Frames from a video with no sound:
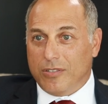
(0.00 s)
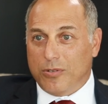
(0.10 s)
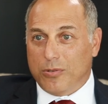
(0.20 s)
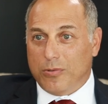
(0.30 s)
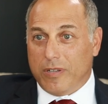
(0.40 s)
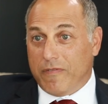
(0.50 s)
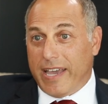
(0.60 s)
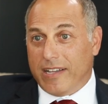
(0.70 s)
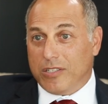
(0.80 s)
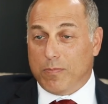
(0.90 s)
to
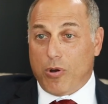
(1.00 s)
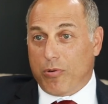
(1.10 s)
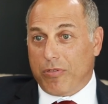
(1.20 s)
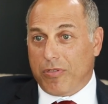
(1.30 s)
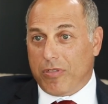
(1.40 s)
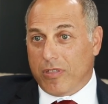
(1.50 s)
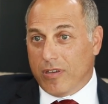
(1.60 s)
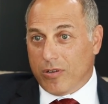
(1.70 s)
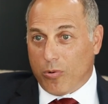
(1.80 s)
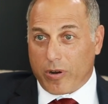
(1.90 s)
advance both
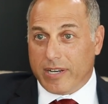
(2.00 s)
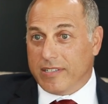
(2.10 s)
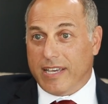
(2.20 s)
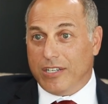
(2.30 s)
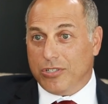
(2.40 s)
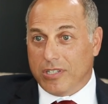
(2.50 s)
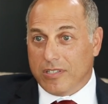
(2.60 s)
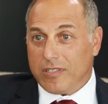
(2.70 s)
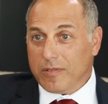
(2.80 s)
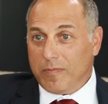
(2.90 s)

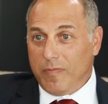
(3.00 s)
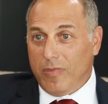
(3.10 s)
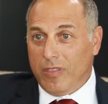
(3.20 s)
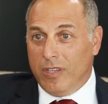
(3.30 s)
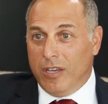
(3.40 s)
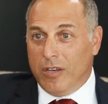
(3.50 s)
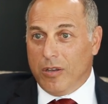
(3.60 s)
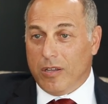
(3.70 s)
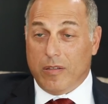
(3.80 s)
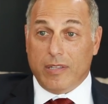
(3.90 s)
organizations,
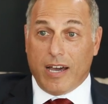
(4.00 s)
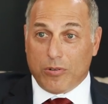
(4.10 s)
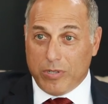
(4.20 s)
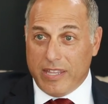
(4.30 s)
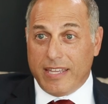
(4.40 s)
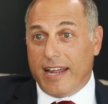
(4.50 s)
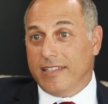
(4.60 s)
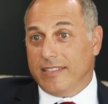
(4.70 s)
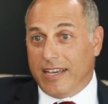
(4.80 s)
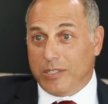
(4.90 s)
not only the
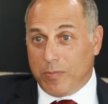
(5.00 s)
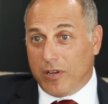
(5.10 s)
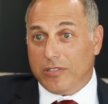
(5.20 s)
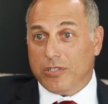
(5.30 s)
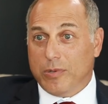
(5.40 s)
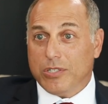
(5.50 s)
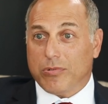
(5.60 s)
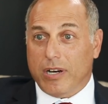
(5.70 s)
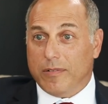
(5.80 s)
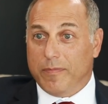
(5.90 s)
United States, but also
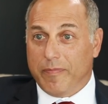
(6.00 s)
Israel.